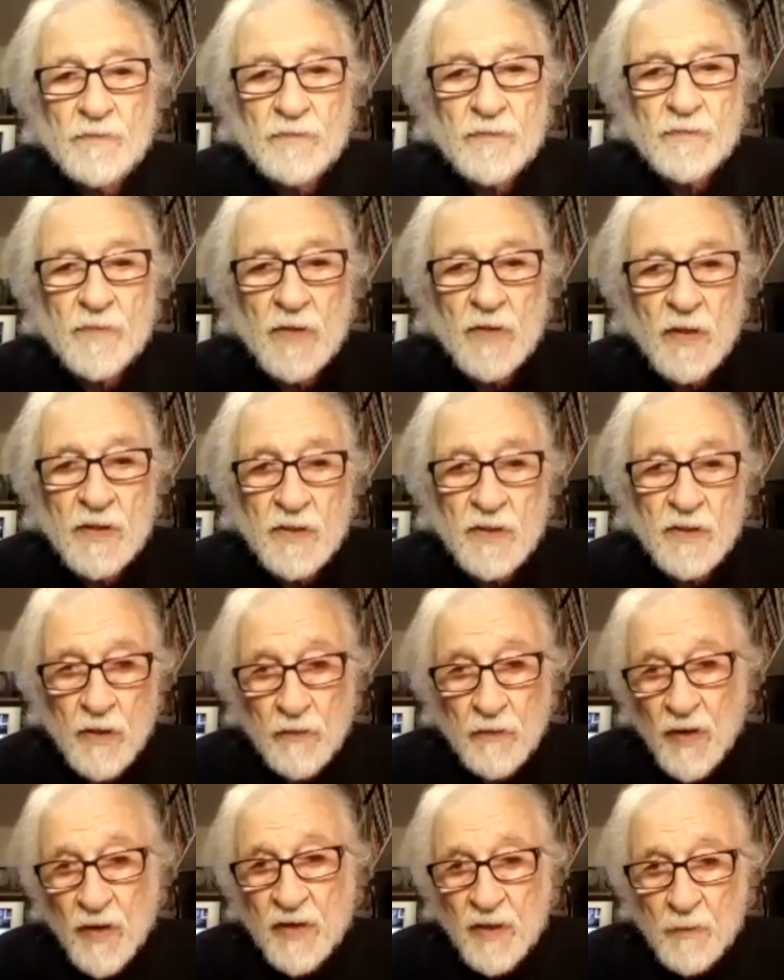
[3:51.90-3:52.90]
he said, "All
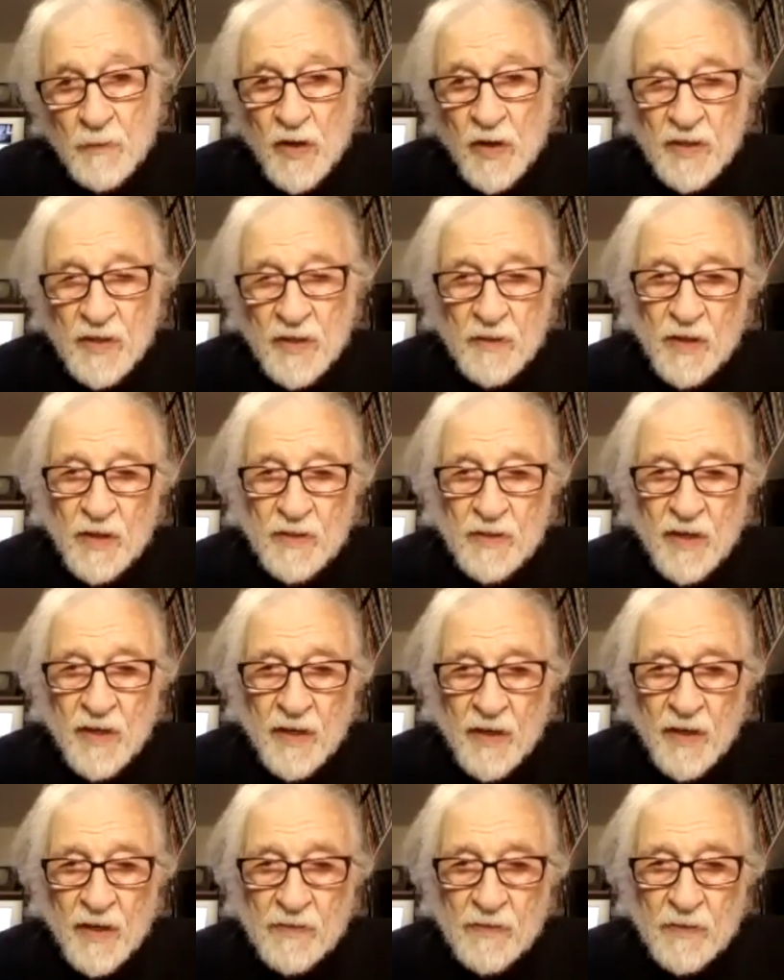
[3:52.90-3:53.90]
right, come on in Monday
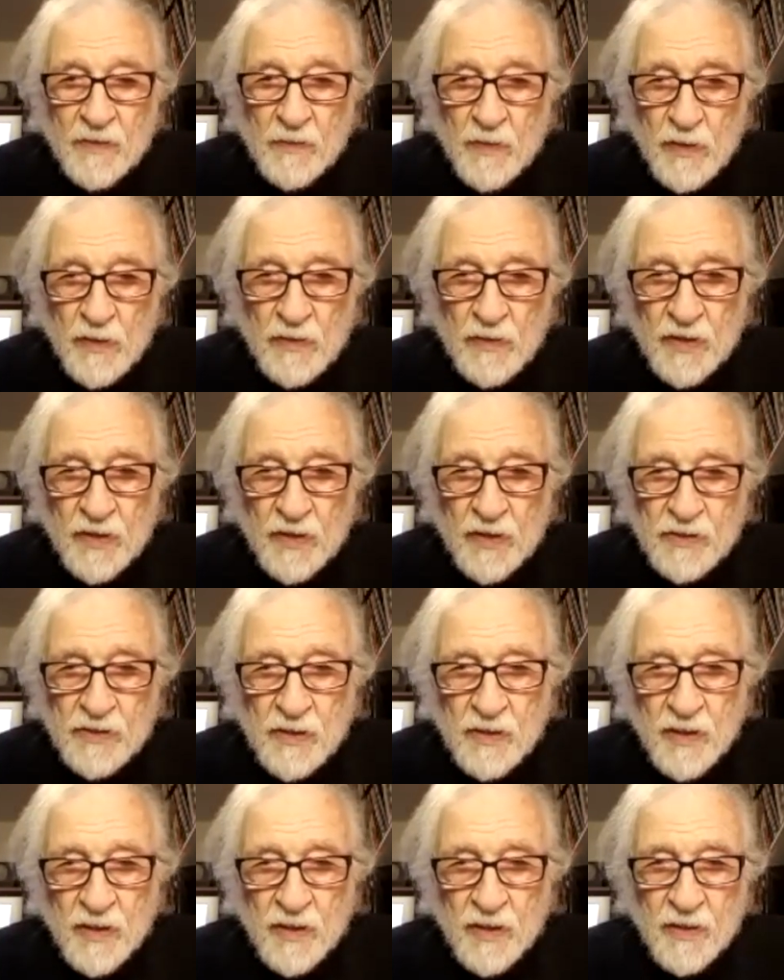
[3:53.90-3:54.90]
and you will audition."
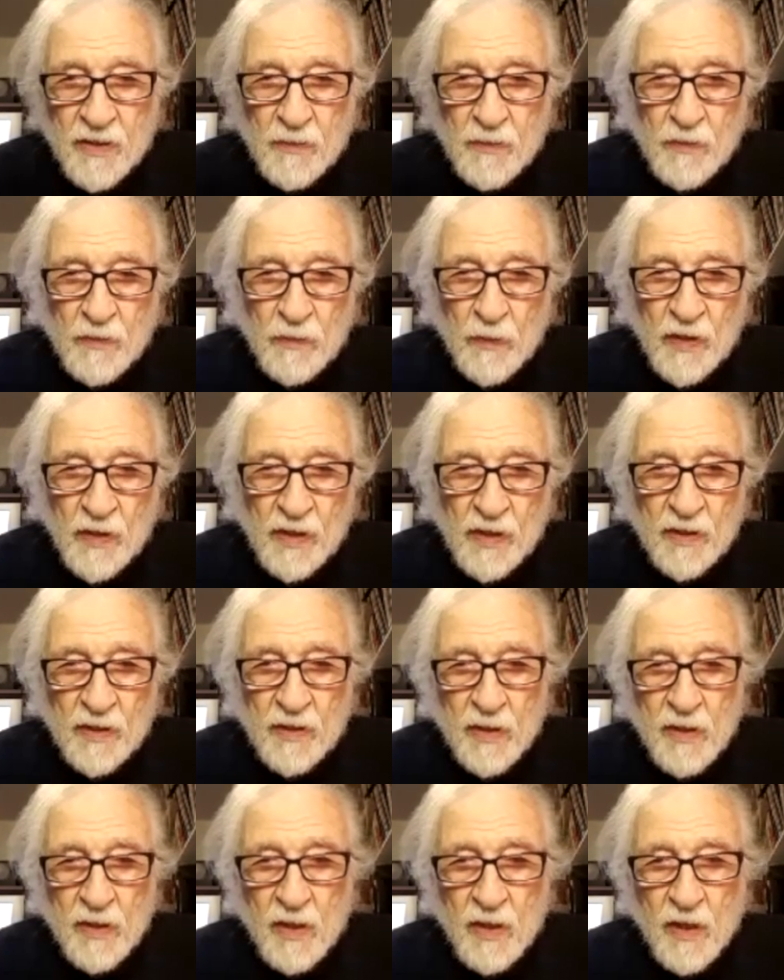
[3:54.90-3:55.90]
And we went in.
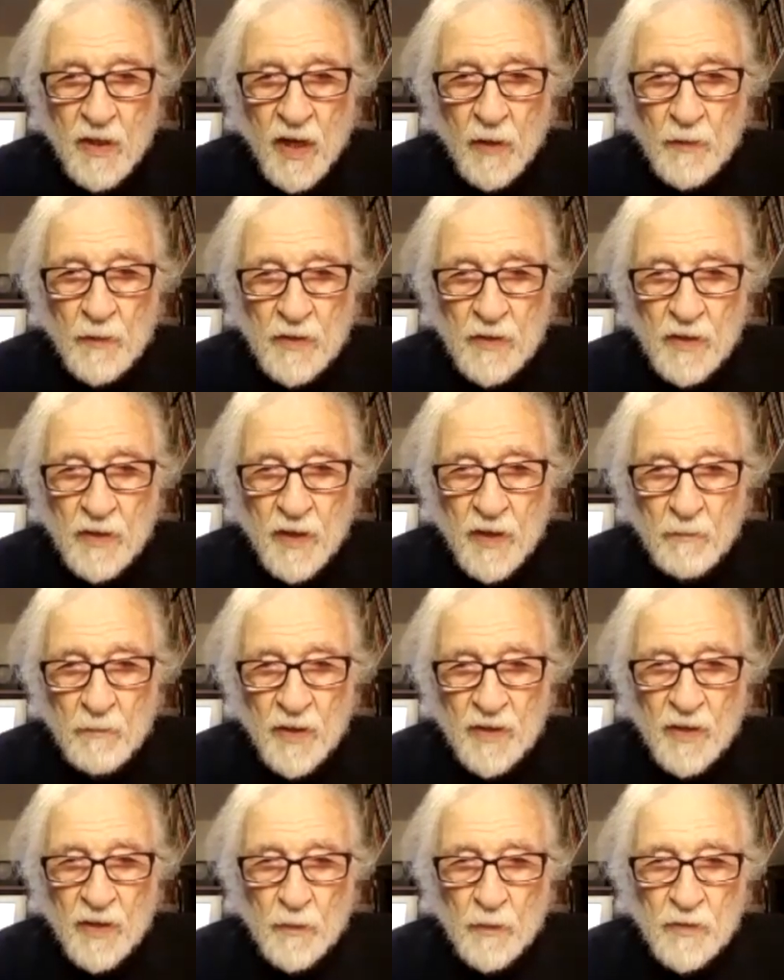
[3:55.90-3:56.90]
I went in on
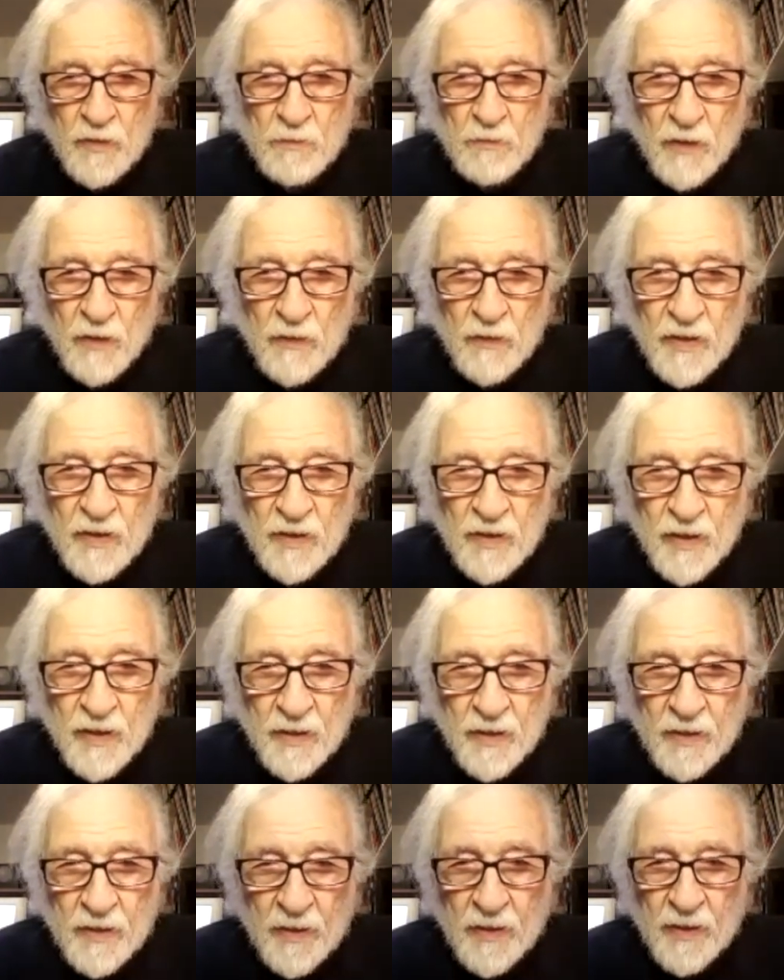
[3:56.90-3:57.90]
Monday with Murray, and
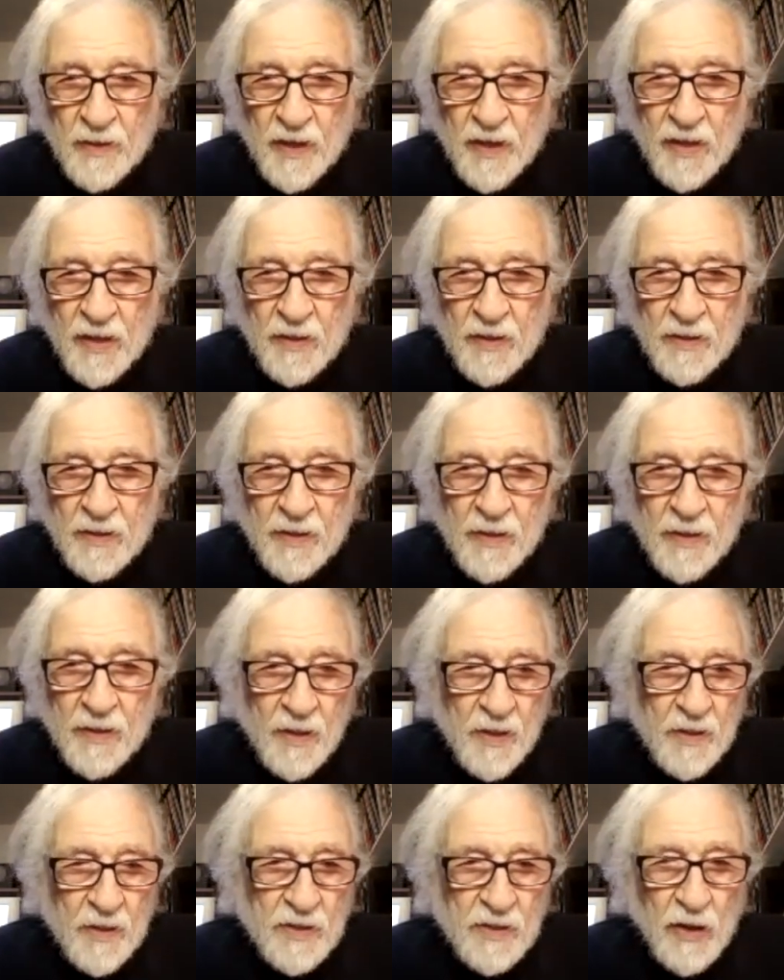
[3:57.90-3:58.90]
they had
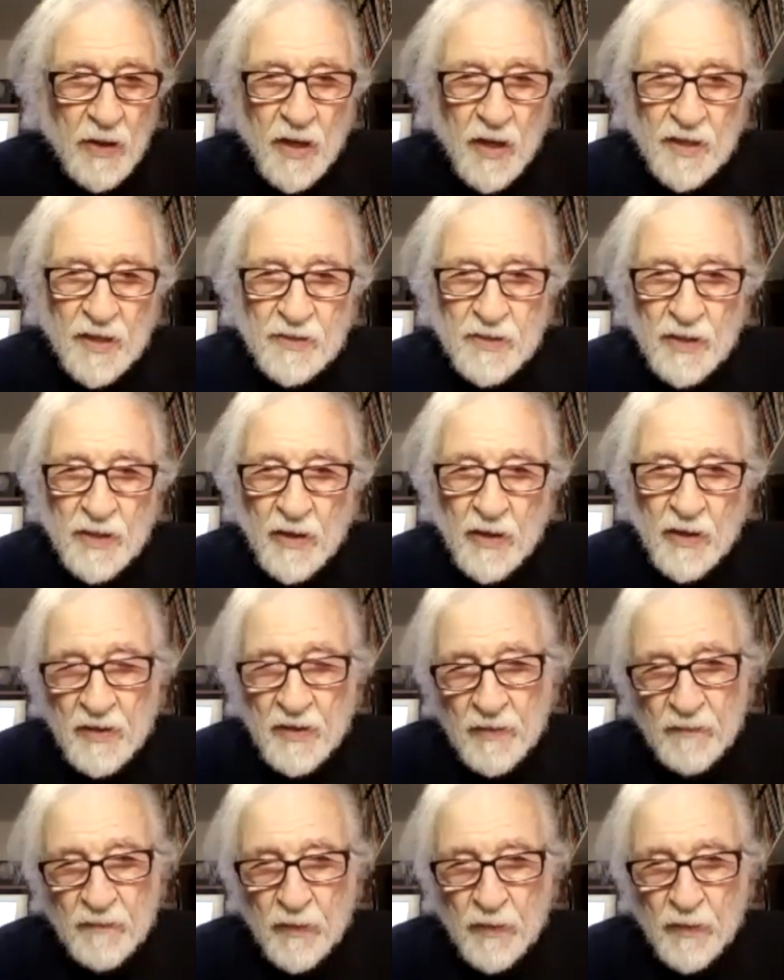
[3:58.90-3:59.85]
sides there. I didn't even know what